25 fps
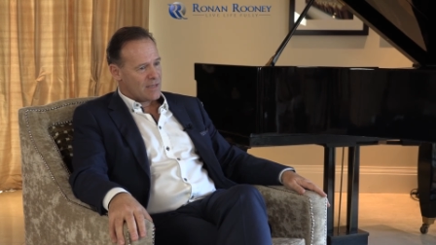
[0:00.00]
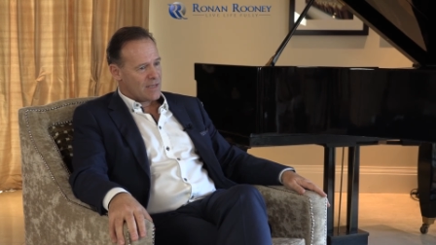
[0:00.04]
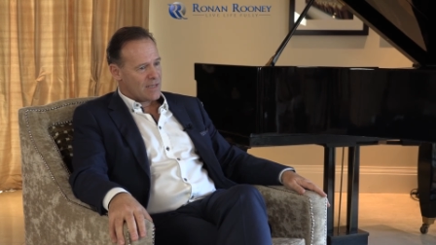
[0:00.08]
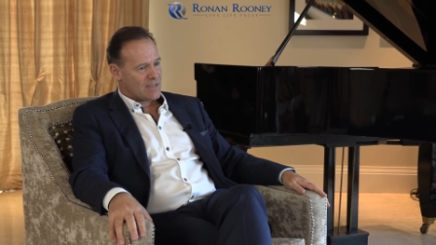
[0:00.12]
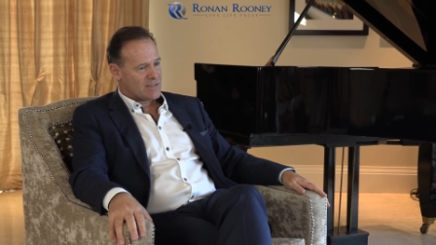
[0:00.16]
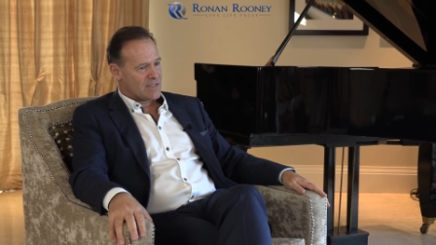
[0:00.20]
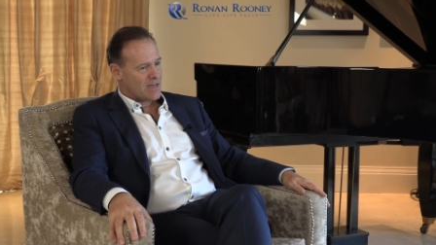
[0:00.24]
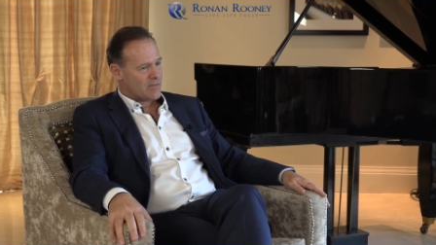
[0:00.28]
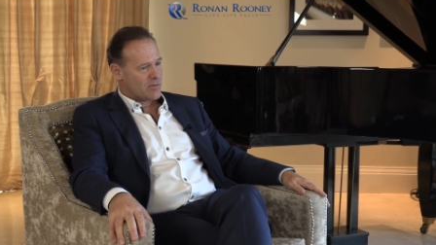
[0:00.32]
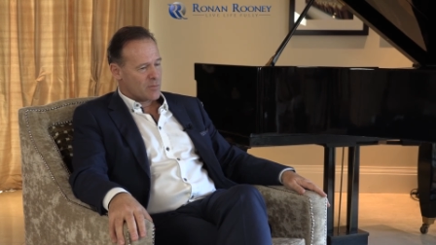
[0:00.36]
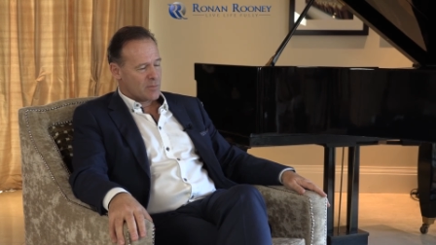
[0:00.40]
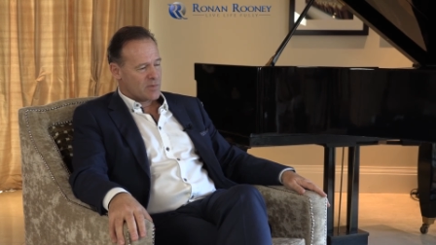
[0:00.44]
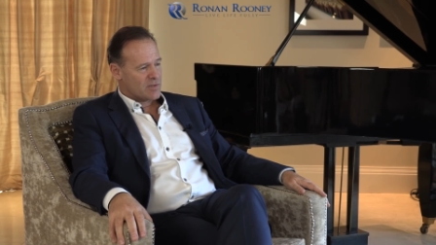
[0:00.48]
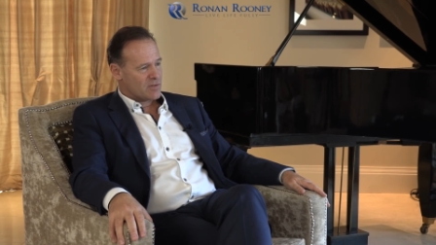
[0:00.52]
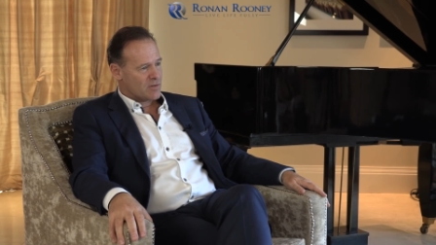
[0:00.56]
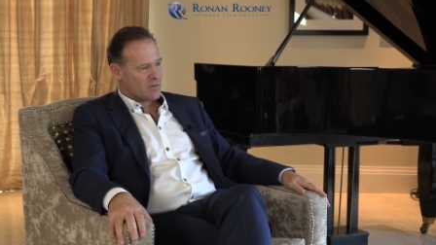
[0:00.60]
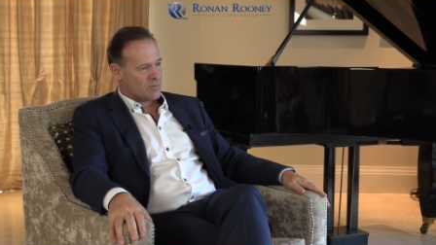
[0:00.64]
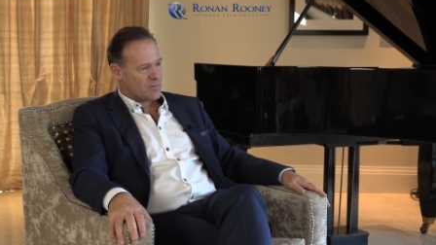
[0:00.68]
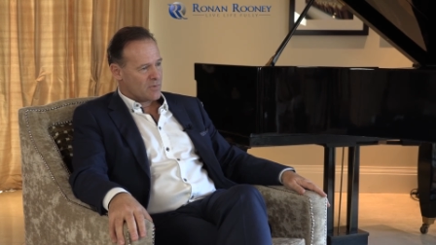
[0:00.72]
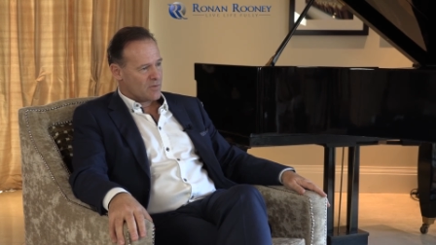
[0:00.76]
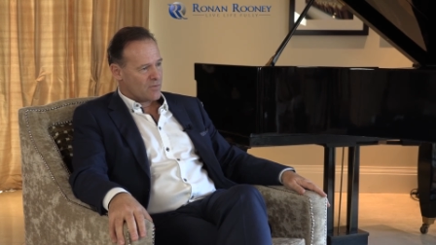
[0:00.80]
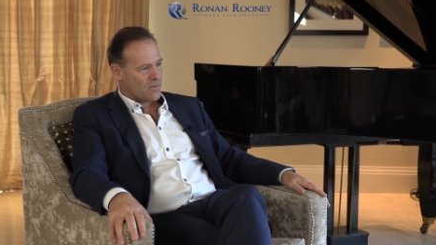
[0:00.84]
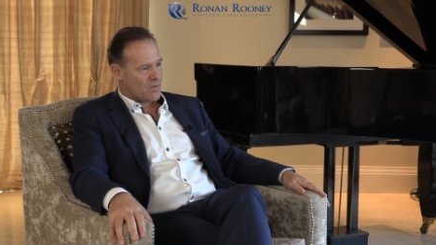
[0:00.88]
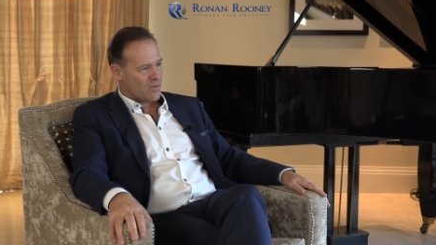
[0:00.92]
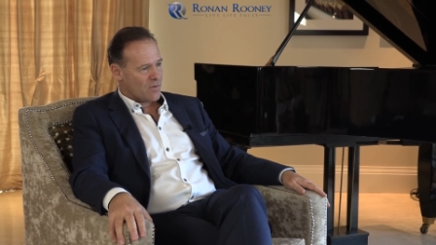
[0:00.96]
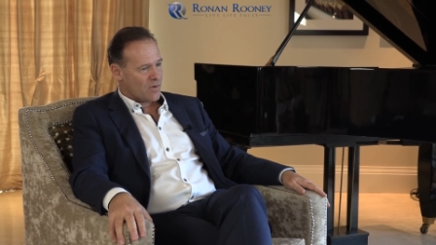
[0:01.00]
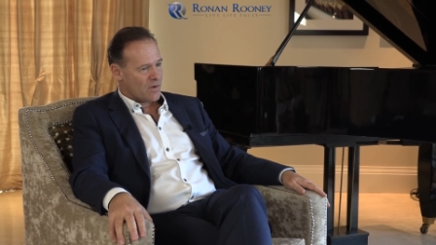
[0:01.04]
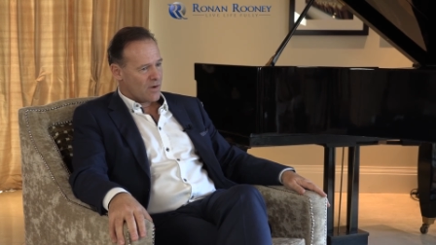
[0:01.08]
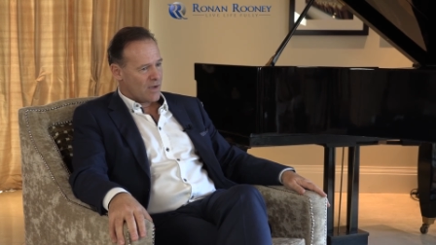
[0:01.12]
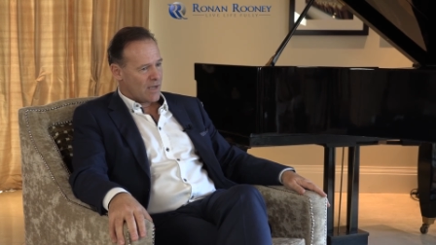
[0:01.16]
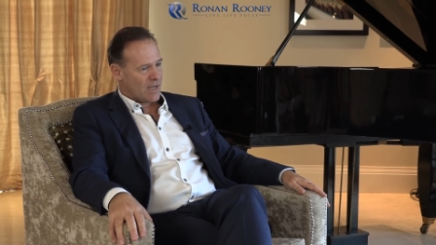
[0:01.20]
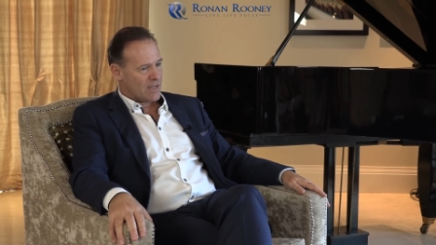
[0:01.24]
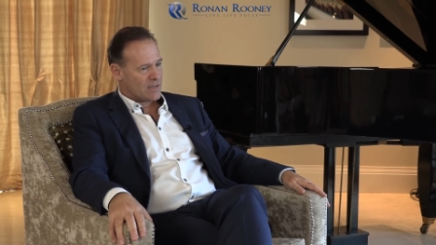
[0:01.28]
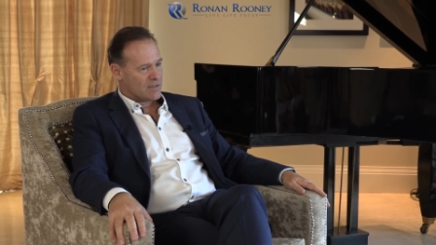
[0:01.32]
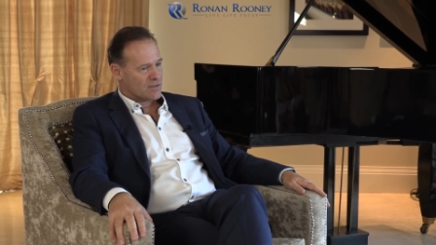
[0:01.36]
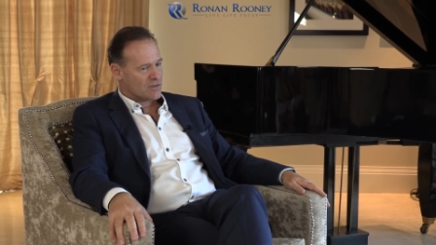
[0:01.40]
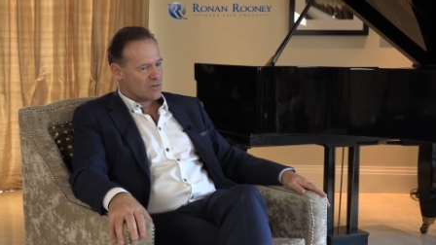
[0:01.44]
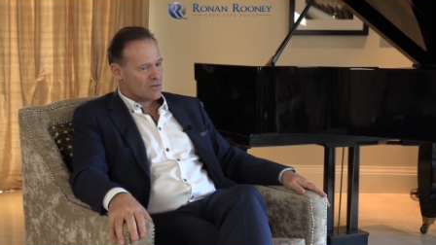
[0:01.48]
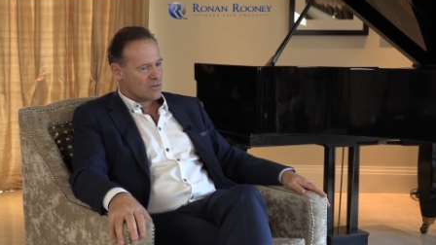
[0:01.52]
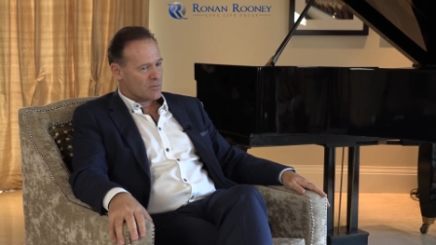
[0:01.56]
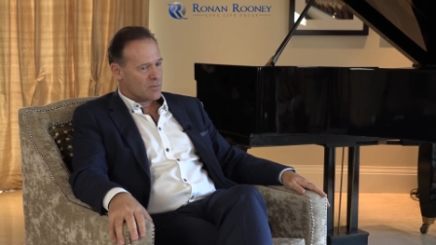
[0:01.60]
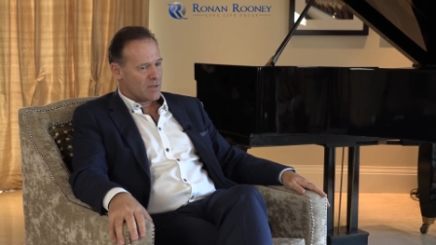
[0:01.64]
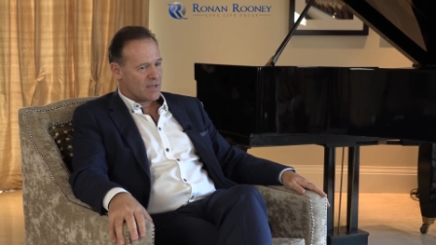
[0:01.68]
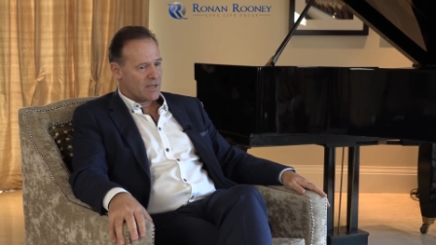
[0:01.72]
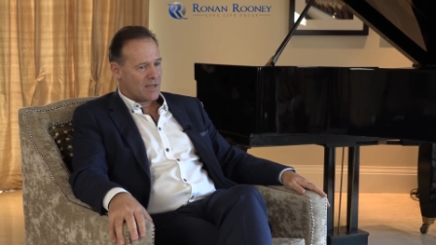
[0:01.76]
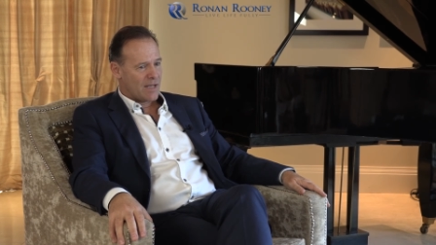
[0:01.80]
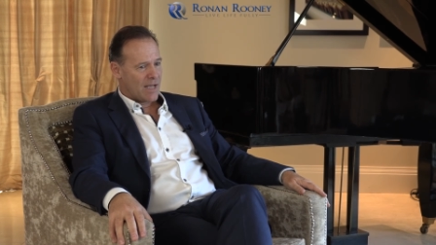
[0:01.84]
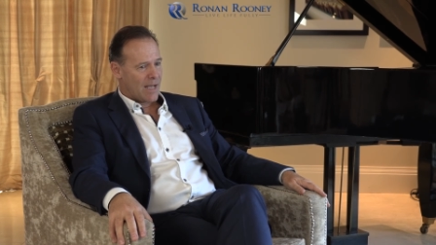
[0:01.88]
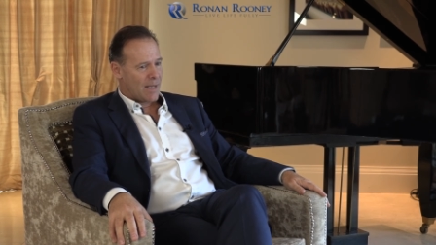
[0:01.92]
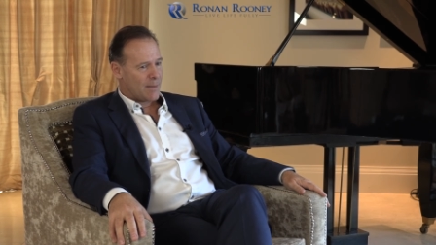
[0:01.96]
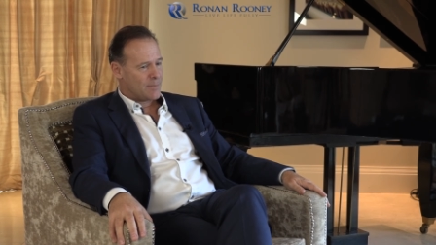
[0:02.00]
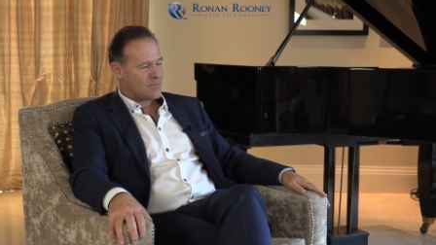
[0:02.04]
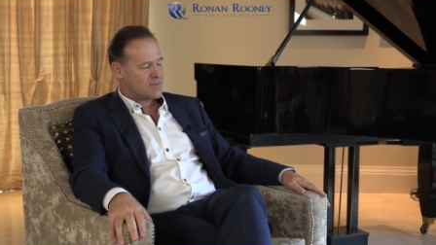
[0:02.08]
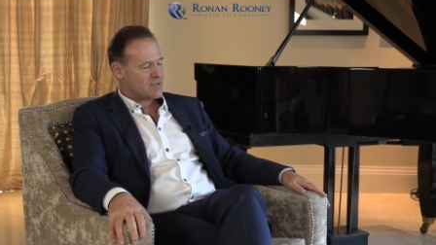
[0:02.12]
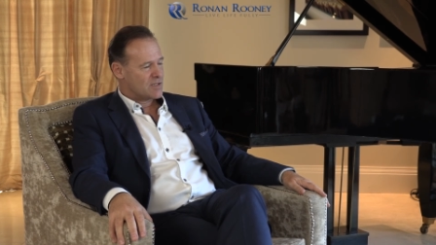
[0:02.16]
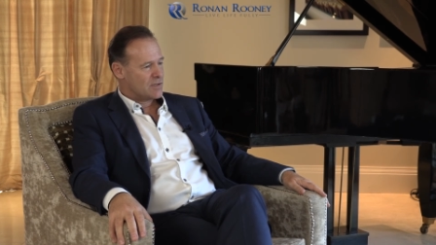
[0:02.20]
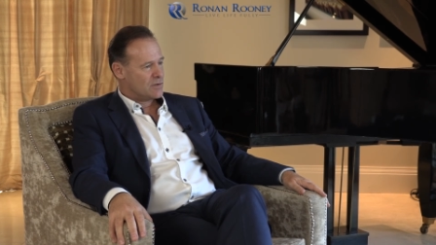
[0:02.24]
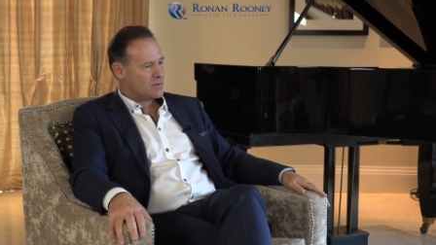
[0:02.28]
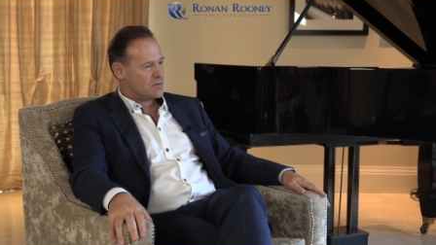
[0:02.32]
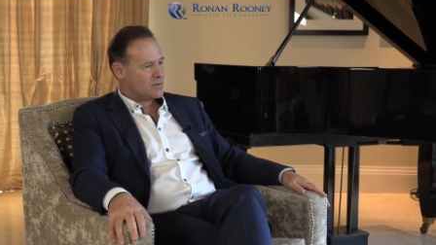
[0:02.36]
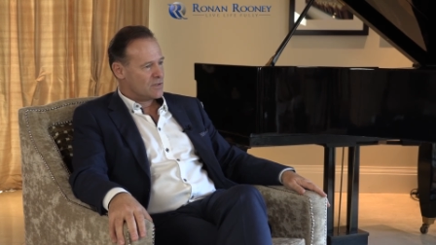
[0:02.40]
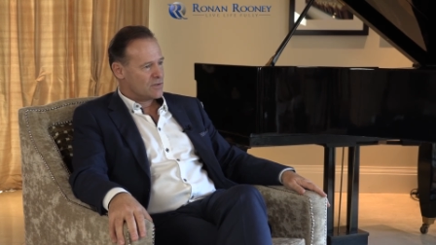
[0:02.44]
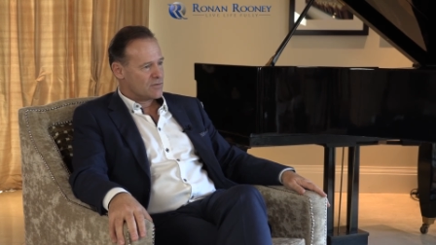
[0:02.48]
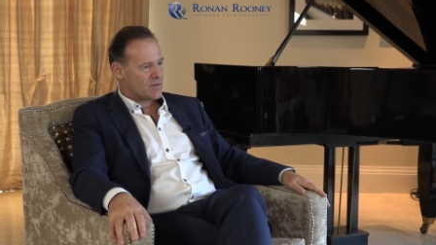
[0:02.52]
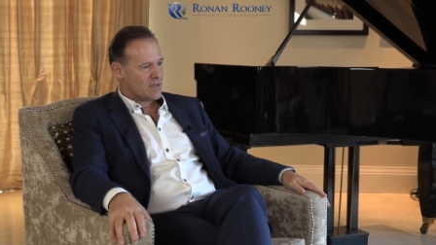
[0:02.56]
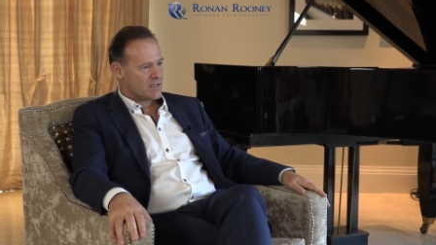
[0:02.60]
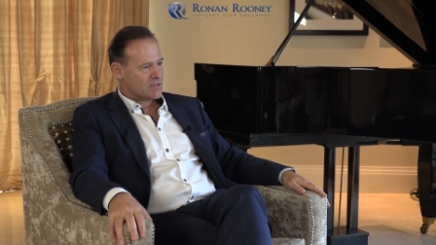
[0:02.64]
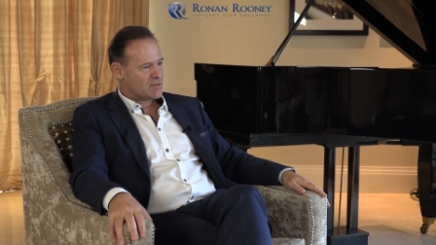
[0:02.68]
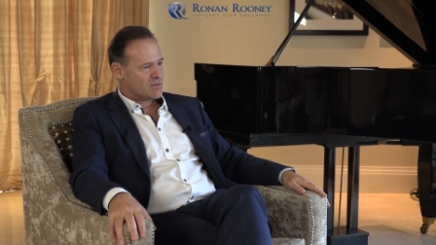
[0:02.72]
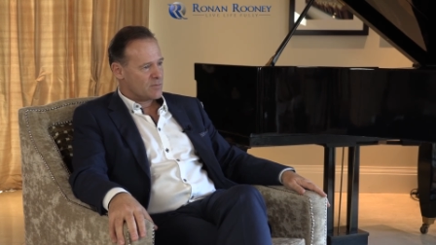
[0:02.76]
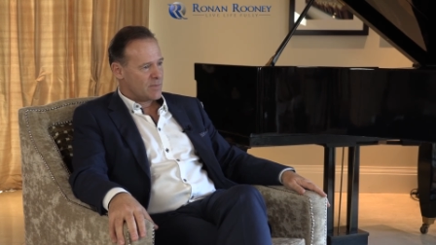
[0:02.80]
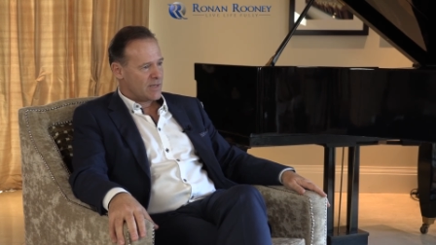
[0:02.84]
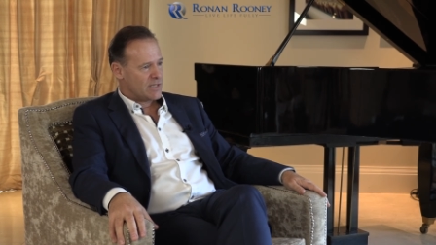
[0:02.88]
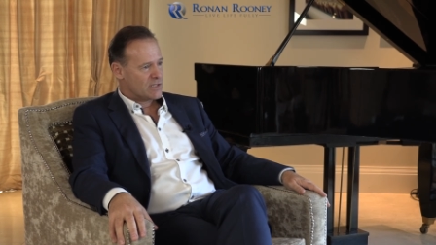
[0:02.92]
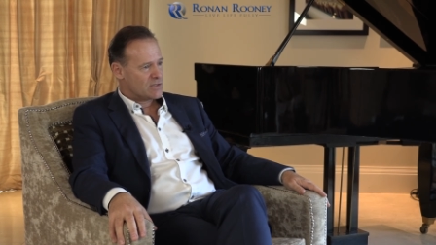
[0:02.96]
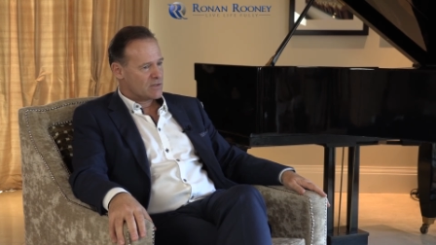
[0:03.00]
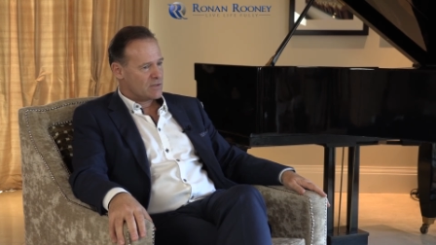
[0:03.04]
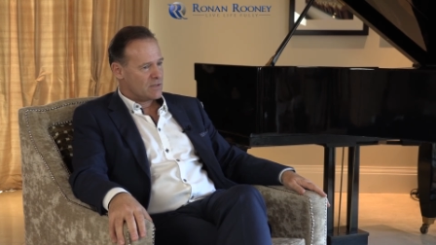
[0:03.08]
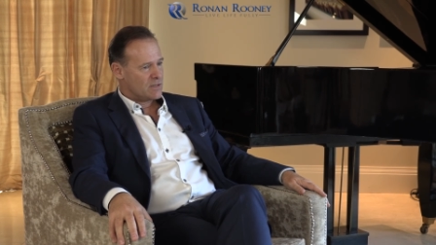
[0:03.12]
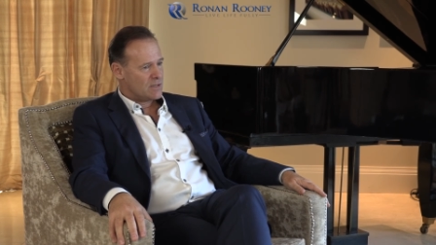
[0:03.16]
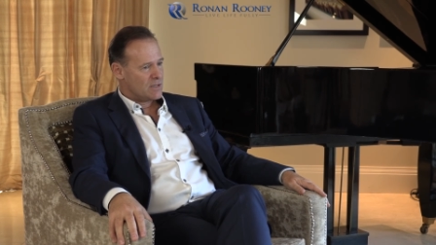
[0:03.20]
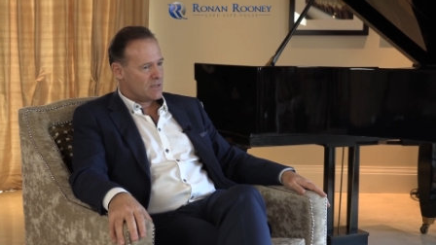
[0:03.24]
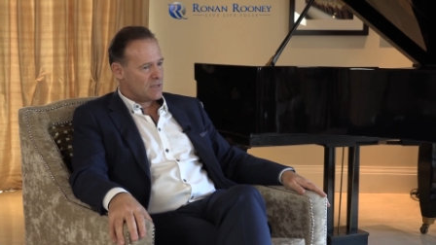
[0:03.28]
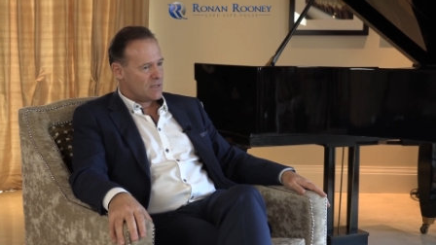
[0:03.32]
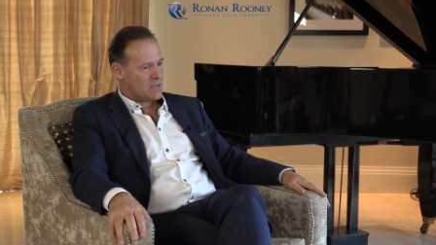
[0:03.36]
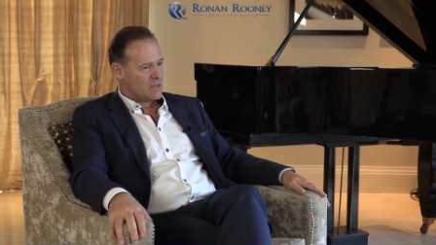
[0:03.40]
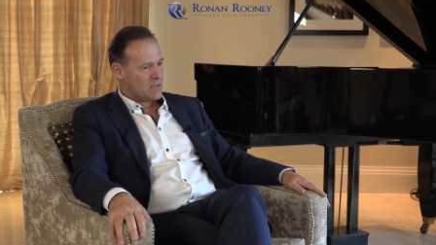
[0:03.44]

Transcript: has never been done before and is going to be absolutely transformational.